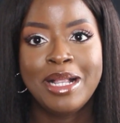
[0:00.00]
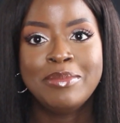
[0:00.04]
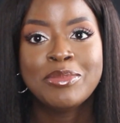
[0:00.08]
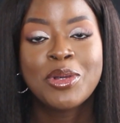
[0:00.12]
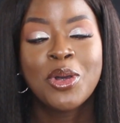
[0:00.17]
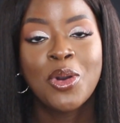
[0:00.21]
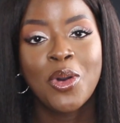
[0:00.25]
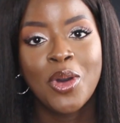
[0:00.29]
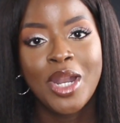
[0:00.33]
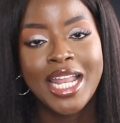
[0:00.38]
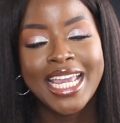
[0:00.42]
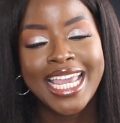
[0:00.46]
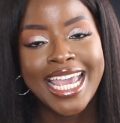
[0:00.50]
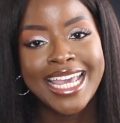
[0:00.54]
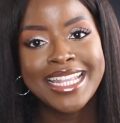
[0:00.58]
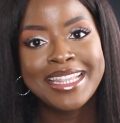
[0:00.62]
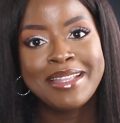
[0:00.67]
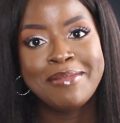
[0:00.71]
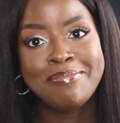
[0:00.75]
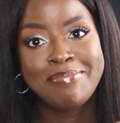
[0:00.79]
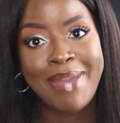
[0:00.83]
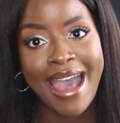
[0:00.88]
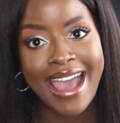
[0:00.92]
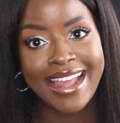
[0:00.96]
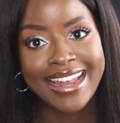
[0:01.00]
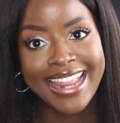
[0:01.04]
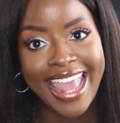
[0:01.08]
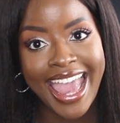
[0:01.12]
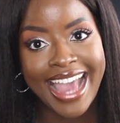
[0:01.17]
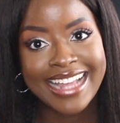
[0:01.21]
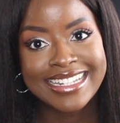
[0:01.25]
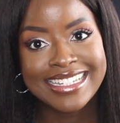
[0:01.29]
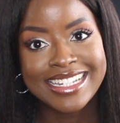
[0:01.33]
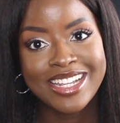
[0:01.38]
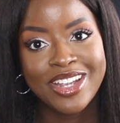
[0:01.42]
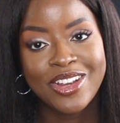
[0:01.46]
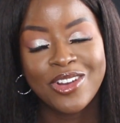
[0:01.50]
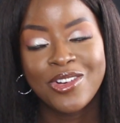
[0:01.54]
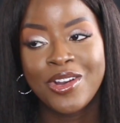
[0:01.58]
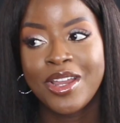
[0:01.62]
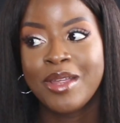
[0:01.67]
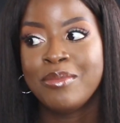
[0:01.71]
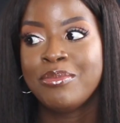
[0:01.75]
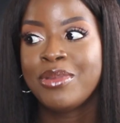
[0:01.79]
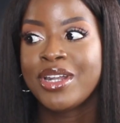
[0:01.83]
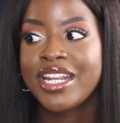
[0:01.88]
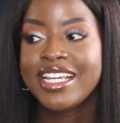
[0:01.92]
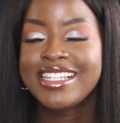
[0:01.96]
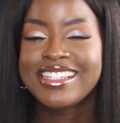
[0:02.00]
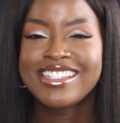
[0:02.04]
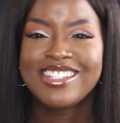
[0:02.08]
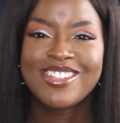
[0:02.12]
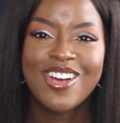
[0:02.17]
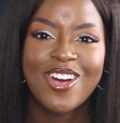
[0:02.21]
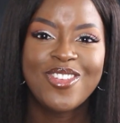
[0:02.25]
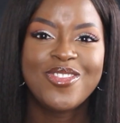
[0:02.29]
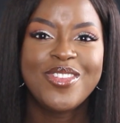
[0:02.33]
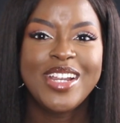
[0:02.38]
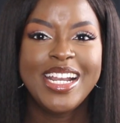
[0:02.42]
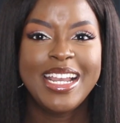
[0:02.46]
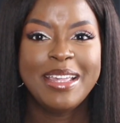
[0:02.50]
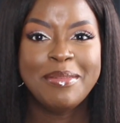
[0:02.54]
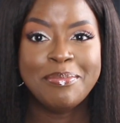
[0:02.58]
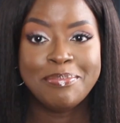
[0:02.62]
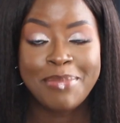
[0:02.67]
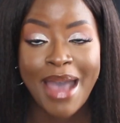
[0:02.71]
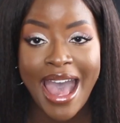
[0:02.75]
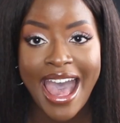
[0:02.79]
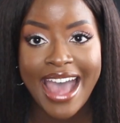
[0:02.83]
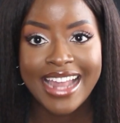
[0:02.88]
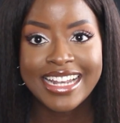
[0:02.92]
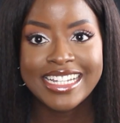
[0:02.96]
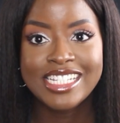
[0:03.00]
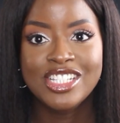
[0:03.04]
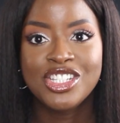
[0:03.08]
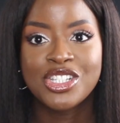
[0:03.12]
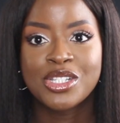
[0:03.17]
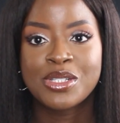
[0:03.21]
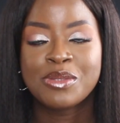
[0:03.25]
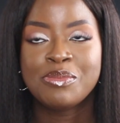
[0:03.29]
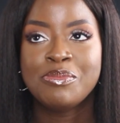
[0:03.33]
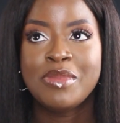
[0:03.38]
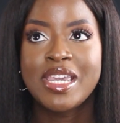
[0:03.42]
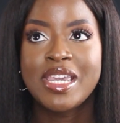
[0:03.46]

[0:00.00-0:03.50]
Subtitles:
I'm calling it the bad category, but it's not really bad. It just